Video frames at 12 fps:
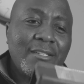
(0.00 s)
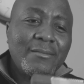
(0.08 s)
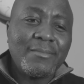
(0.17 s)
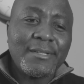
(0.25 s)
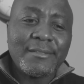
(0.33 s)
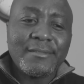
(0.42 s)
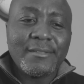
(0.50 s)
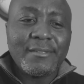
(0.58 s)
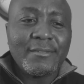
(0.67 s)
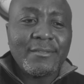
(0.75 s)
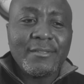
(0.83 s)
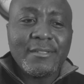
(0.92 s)
it, but
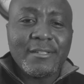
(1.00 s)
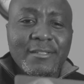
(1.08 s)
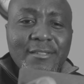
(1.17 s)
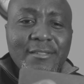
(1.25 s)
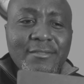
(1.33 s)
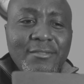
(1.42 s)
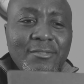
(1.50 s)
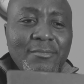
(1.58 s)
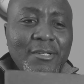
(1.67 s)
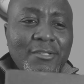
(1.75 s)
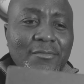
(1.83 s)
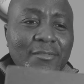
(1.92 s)
goodness, it's too
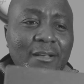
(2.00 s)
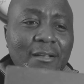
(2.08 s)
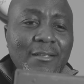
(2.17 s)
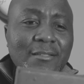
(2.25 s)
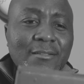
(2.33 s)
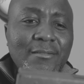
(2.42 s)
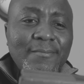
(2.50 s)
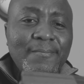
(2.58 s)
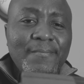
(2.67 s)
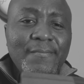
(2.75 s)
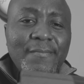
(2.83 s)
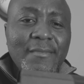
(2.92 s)
much of a hassle.
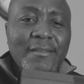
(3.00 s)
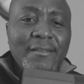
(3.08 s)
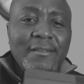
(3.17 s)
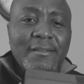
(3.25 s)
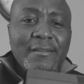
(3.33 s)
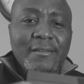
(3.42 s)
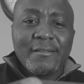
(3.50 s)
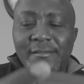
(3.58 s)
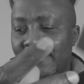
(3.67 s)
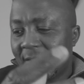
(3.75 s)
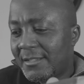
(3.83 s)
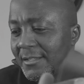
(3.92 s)

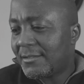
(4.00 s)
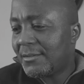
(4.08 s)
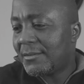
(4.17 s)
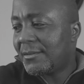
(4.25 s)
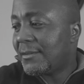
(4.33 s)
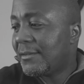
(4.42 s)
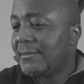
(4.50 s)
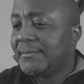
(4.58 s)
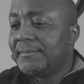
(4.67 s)
This is no good.